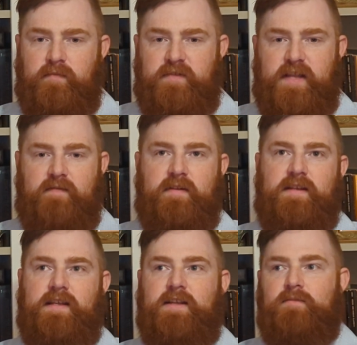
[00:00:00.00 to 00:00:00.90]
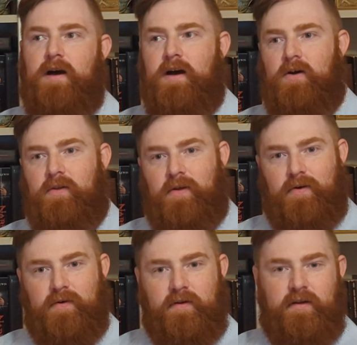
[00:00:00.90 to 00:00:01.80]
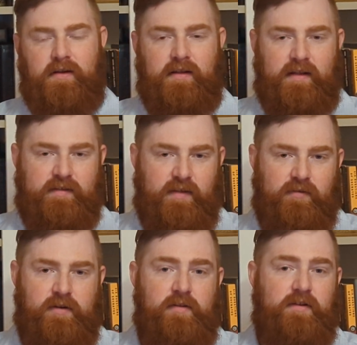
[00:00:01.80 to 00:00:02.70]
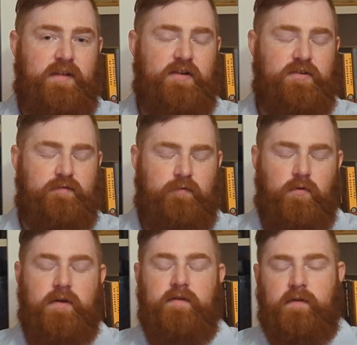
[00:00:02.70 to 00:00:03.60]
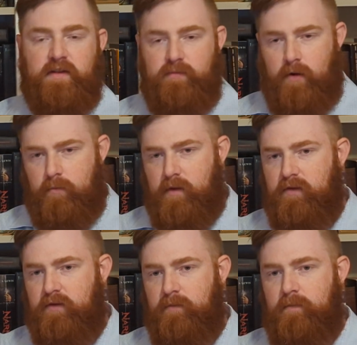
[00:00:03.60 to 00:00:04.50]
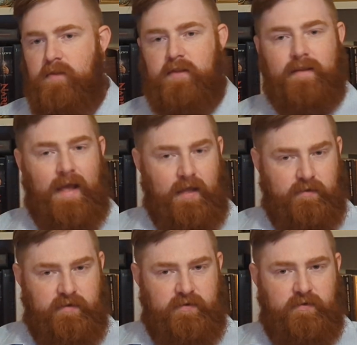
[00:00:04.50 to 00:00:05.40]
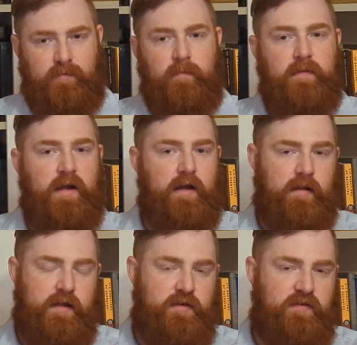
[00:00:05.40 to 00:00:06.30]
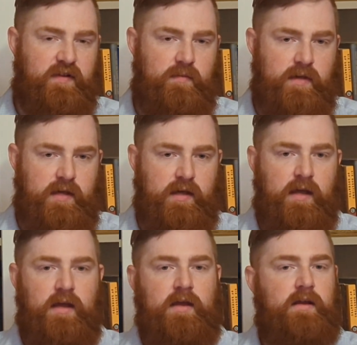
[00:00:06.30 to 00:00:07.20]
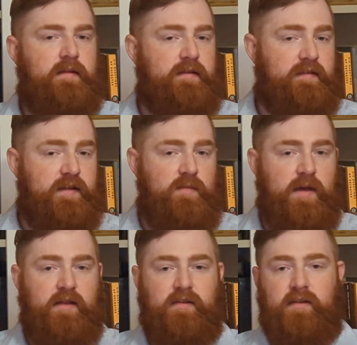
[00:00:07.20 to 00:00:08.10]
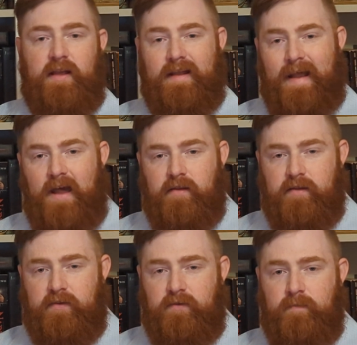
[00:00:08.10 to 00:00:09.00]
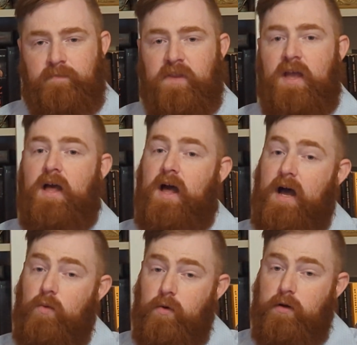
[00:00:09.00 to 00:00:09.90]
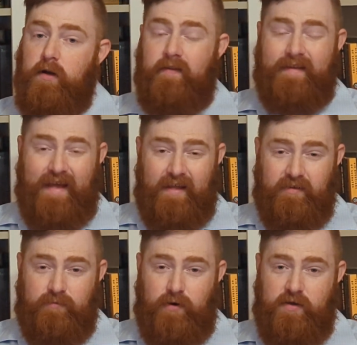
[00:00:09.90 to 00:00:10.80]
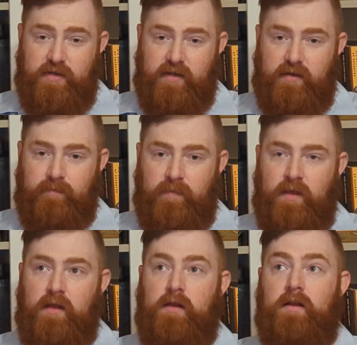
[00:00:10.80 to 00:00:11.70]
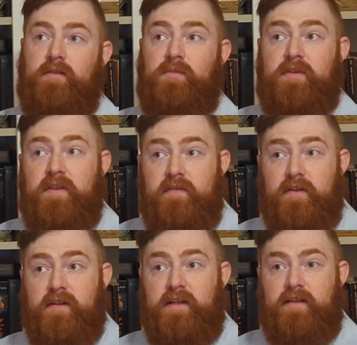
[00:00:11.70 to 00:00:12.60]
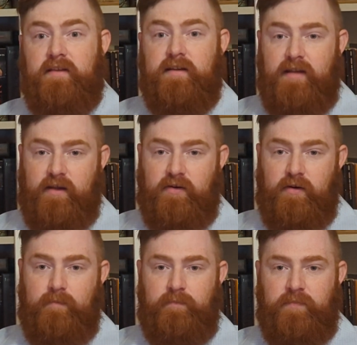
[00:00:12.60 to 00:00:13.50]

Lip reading: 17-mile long accelerator, there's actually four different experiments: the Atlas, the LHCb, the CMS, and ALICE. I worked on the Atlas project, specifically the detector.